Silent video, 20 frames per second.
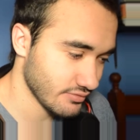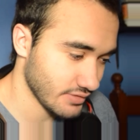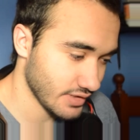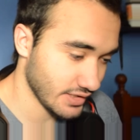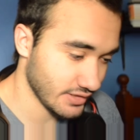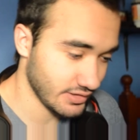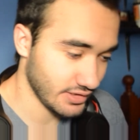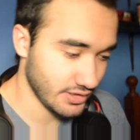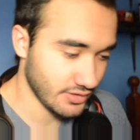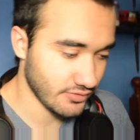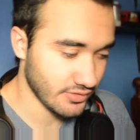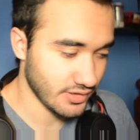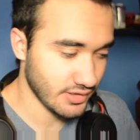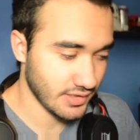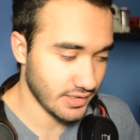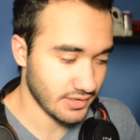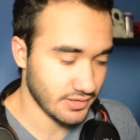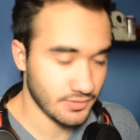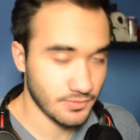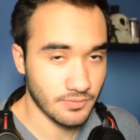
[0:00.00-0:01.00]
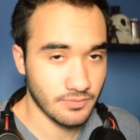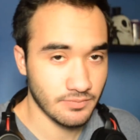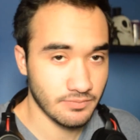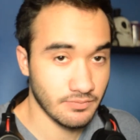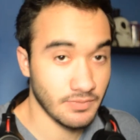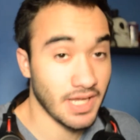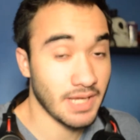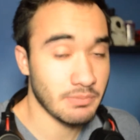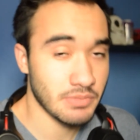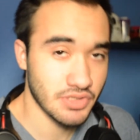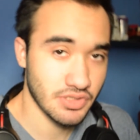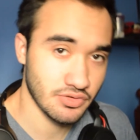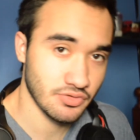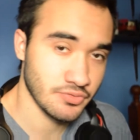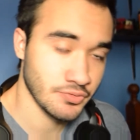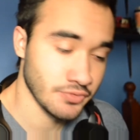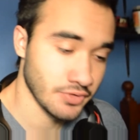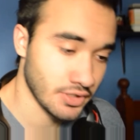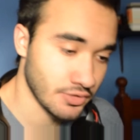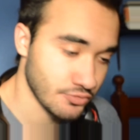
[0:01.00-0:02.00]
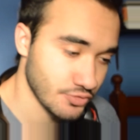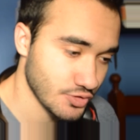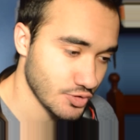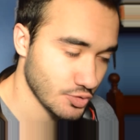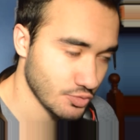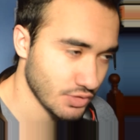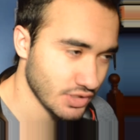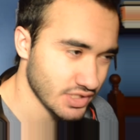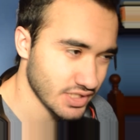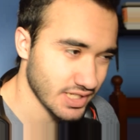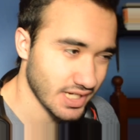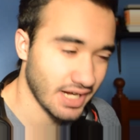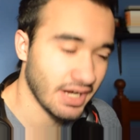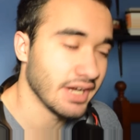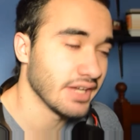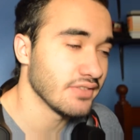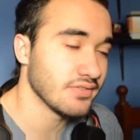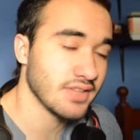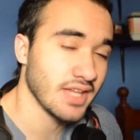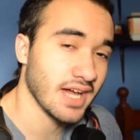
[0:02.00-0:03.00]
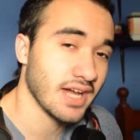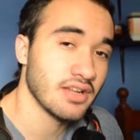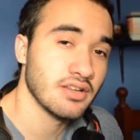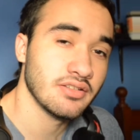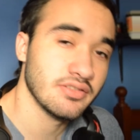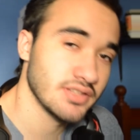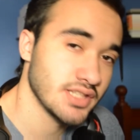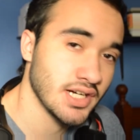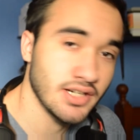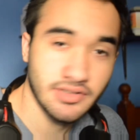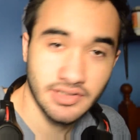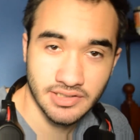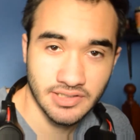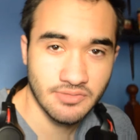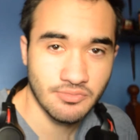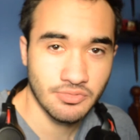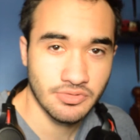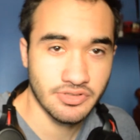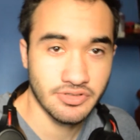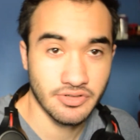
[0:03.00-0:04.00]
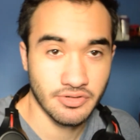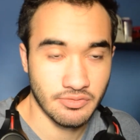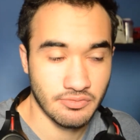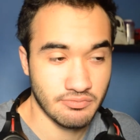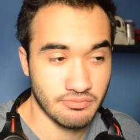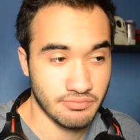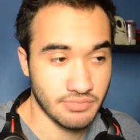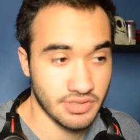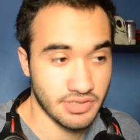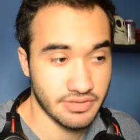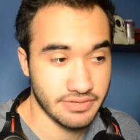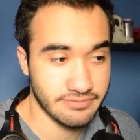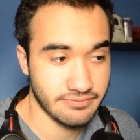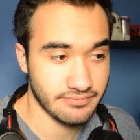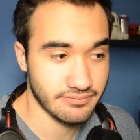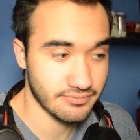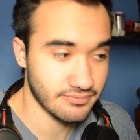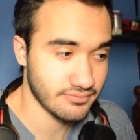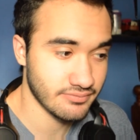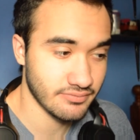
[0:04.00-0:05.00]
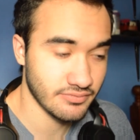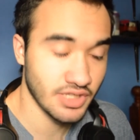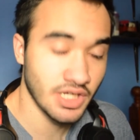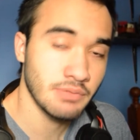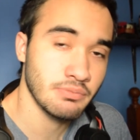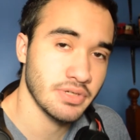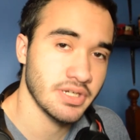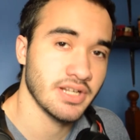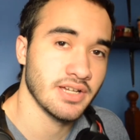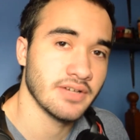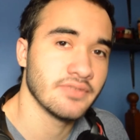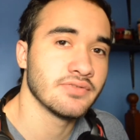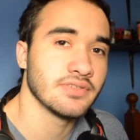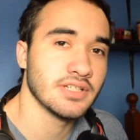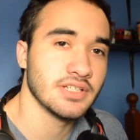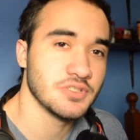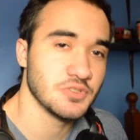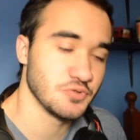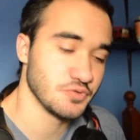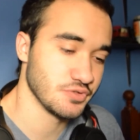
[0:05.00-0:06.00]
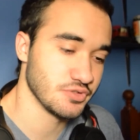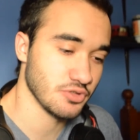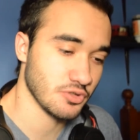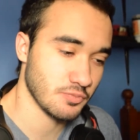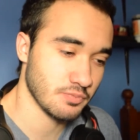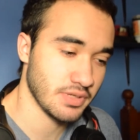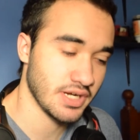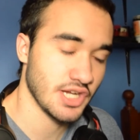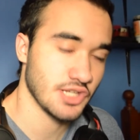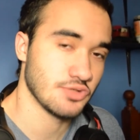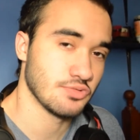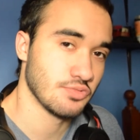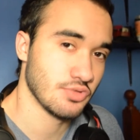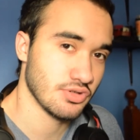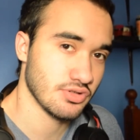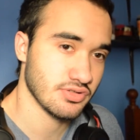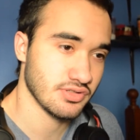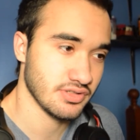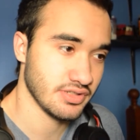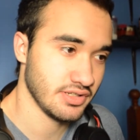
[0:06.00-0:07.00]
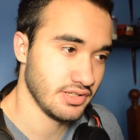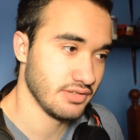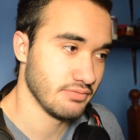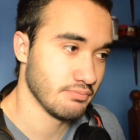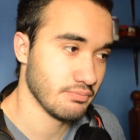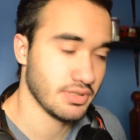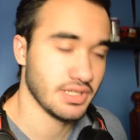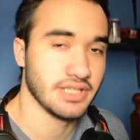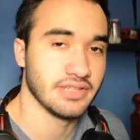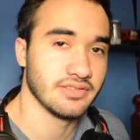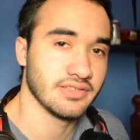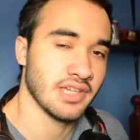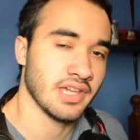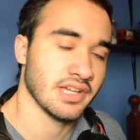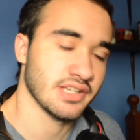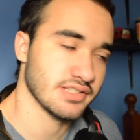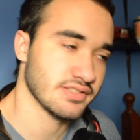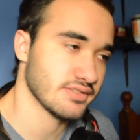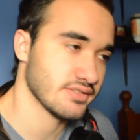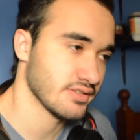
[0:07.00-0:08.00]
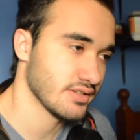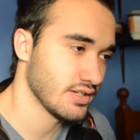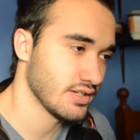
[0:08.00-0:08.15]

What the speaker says: At the end of the day, Amazon owns Twitch. I highly doubt that they would, be dumb enough to store passwords in plain text.